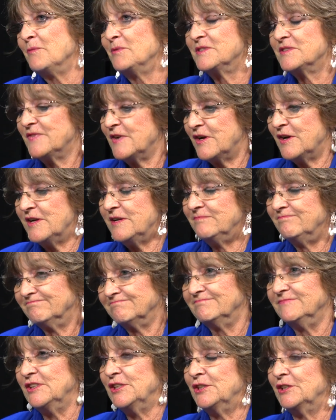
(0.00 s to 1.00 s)
was very,
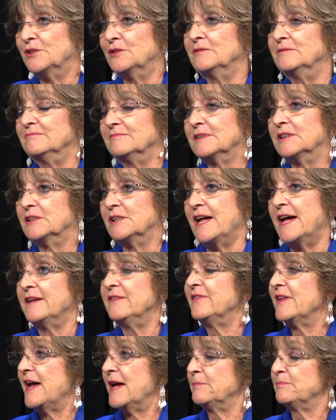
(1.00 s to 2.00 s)
you know, glad
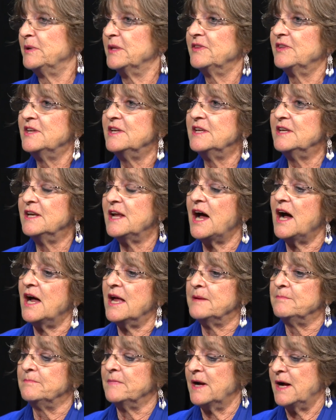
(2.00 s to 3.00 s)
of that. But then
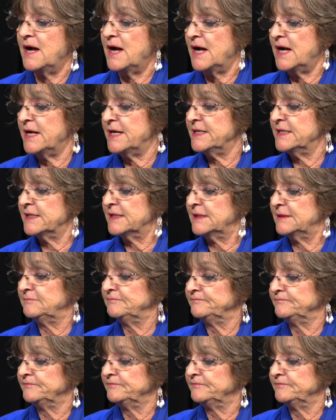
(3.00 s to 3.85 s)
I, I uh,